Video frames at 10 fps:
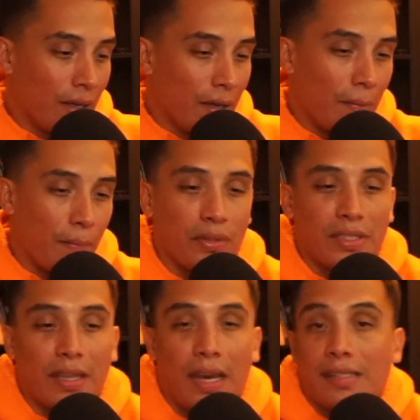
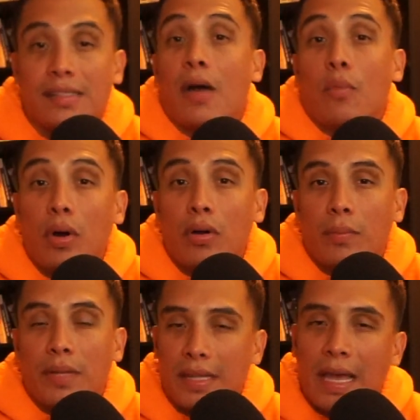person that is not
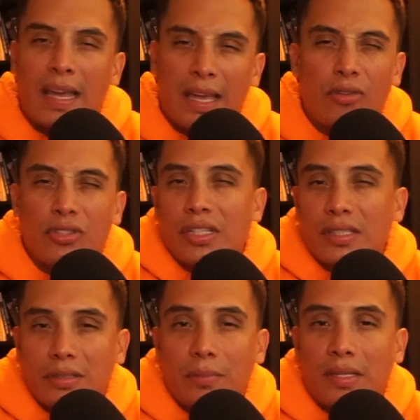welcomed, and that energy
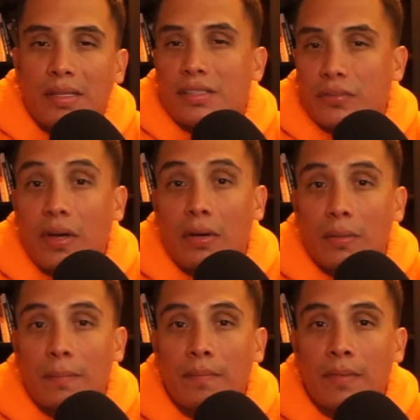is something that's felt.